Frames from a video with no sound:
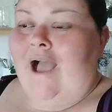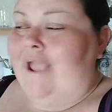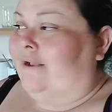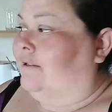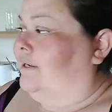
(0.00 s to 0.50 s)

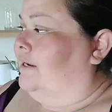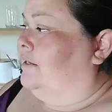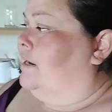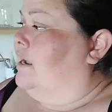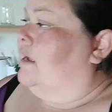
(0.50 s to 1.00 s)
I
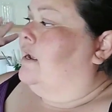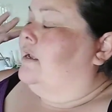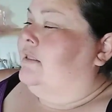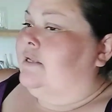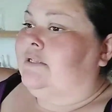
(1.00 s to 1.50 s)
cleaned
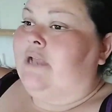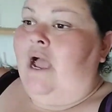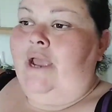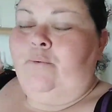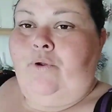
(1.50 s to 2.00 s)
the
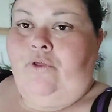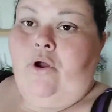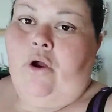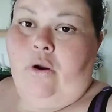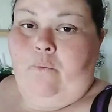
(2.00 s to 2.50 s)
side where the
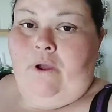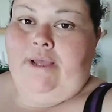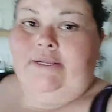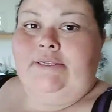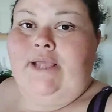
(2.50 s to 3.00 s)
car
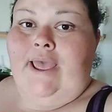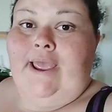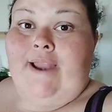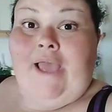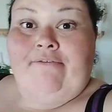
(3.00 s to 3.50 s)
was,
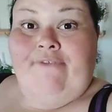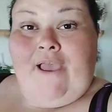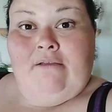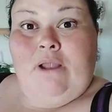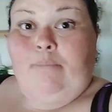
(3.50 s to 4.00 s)
and I
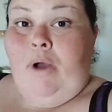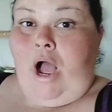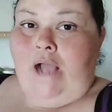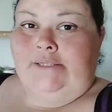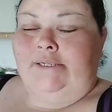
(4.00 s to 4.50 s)
found a
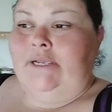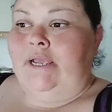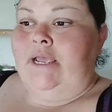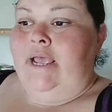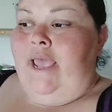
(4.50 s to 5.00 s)
pot
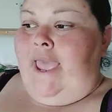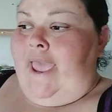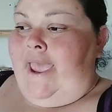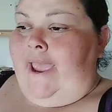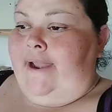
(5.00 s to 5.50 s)

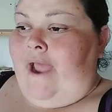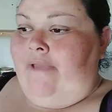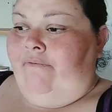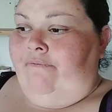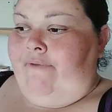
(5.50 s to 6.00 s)
and
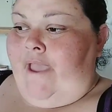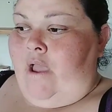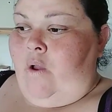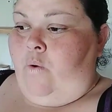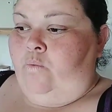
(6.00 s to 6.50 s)
I
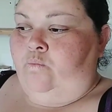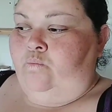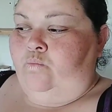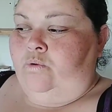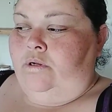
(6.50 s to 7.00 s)

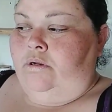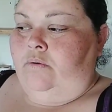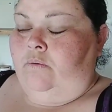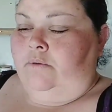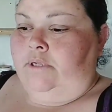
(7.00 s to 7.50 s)
found
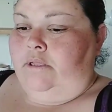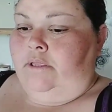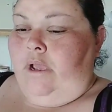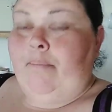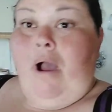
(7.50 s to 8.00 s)
what was the other
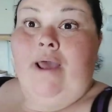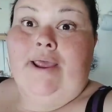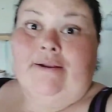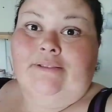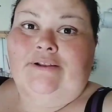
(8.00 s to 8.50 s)
thing? A pot
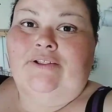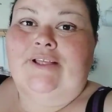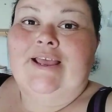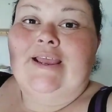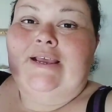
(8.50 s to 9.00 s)
in a
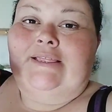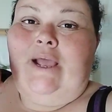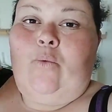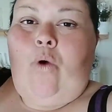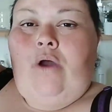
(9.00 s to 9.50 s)
little
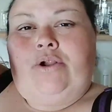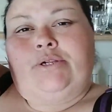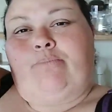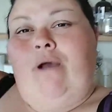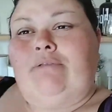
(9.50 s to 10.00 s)
like water
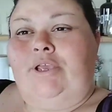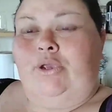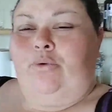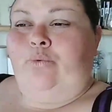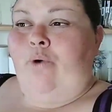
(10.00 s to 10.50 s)
spout that
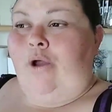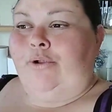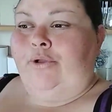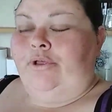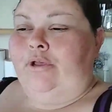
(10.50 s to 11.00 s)
you
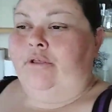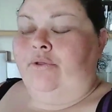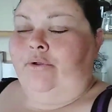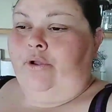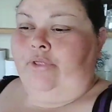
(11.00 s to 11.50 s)
water
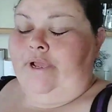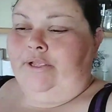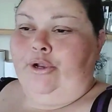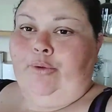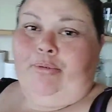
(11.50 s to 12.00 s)
the, like
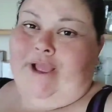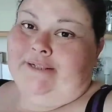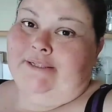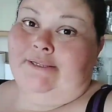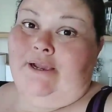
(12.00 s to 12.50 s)
your
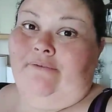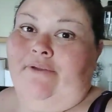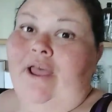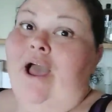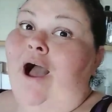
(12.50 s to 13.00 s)
plants and stuff.
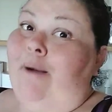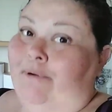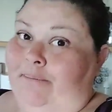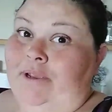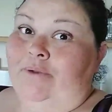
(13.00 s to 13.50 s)
I'm
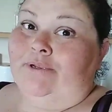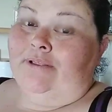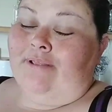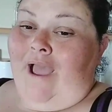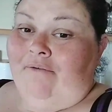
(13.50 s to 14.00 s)
gonna be
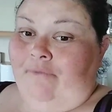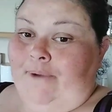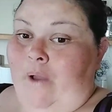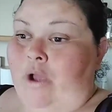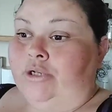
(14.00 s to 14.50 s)
using that from
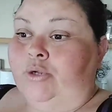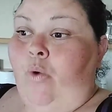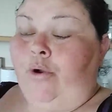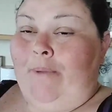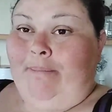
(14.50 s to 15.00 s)
now on to
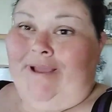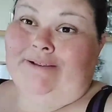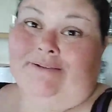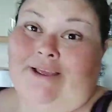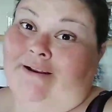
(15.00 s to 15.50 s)
water my
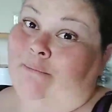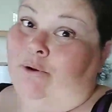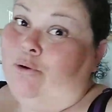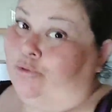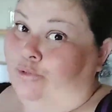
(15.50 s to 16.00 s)
plants inside, and I'm
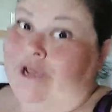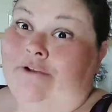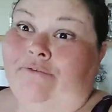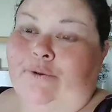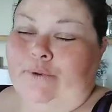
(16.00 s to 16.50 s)
gonna go do that
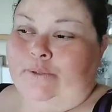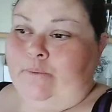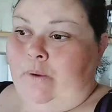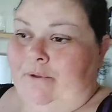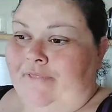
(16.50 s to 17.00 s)
in a few as
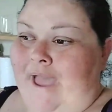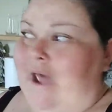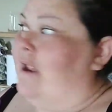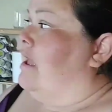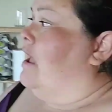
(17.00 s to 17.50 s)
well with
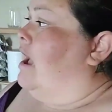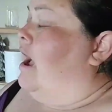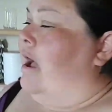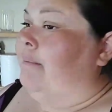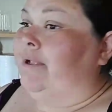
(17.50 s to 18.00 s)
that.
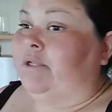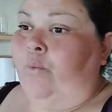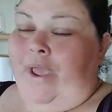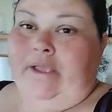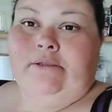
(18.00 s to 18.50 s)
Um, it's a
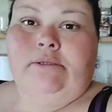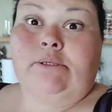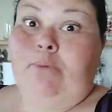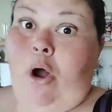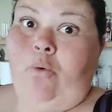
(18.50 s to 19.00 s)
white
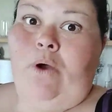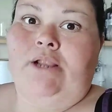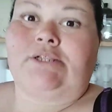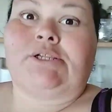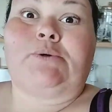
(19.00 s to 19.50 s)
small
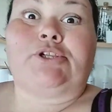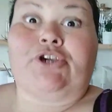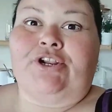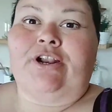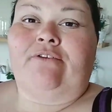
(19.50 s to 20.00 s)
one, so it's
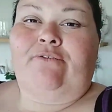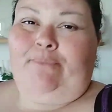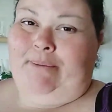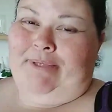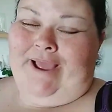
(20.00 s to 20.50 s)
good enough for
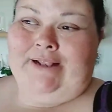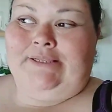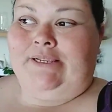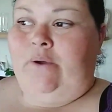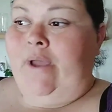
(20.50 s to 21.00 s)
my
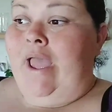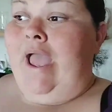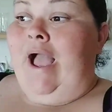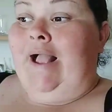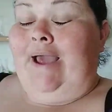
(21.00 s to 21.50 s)
plants. So
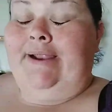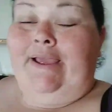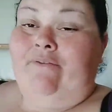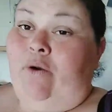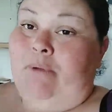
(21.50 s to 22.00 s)
I gotta
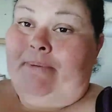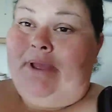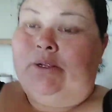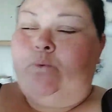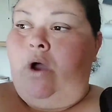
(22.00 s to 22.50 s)
give all my
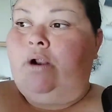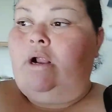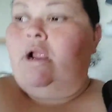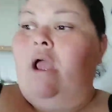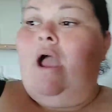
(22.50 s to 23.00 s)
plants
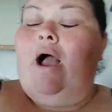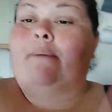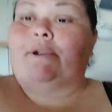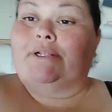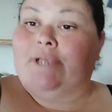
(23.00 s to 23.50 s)
water.
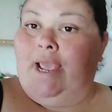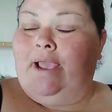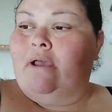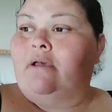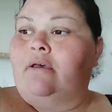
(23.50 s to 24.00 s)
I'm gonna take.